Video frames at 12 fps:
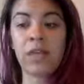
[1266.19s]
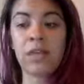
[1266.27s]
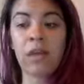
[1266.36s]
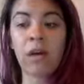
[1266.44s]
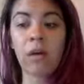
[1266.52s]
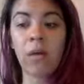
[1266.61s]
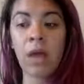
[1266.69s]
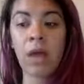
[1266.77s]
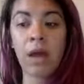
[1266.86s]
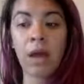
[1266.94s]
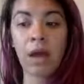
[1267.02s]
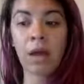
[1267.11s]
So
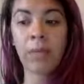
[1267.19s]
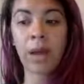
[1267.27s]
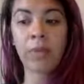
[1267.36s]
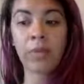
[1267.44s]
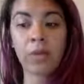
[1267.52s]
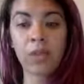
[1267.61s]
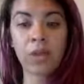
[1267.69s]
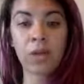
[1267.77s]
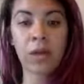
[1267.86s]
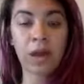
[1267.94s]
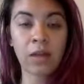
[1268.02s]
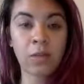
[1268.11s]
um, I'm pretty
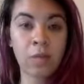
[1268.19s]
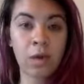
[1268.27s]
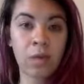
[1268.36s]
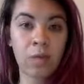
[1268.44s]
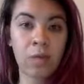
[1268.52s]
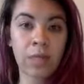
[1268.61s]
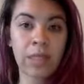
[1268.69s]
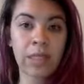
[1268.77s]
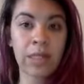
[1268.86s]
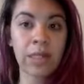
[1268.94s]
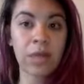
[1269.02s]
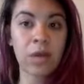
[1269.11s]
sure that is one of the ones
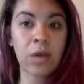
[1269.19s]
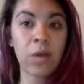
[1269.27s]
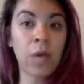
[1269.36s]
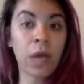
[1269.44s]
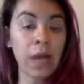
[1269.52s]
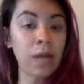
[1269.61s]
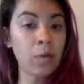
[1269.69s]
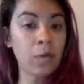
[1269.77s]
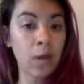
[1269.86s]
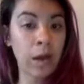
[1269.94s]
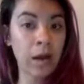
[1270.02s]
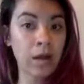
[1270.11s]
that is okay to
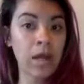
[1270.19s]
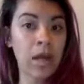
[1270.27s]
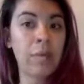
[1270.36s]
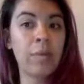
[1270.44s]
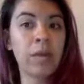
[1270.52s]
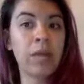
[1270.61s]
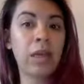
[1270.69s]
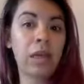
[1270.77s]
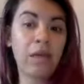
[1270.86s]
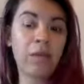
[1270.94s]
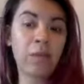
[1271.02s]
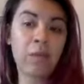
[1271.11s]
wear topically
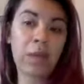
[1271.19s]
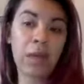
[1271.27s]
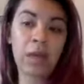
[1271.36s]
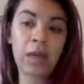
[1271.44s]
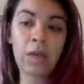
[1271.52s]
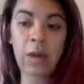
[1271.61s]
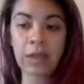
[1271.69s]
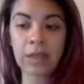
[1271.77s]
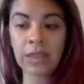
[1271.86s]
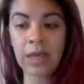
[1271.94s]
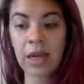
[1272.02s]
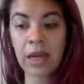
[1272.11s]
if you're planning to go out in the
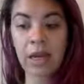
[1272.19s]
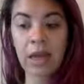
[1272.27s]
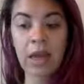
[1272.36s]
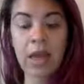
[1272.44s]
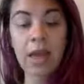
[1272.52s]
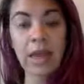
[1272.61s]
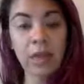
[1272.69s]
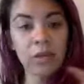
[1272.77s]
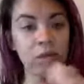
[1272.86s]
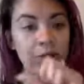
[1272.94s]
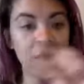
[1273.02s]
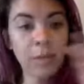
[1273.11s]
sun.
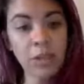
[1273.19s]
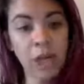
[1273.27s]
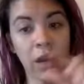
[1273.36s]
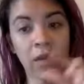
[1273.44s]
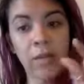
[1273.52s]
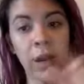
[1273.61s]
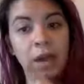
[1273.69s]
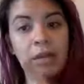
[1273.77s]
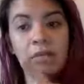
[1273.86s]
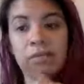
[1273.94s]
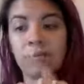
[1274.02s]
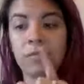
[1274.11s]
It'll double check on the
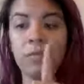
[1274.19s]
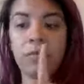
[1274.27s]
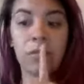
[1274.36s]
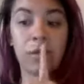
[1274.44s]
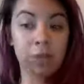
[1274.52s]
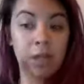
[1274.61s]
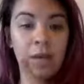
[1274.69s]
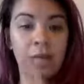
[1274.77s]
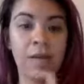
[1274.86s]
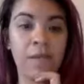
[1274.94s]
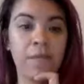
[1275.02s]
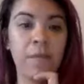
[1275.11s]
bottle, double check
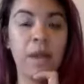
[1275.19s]
me.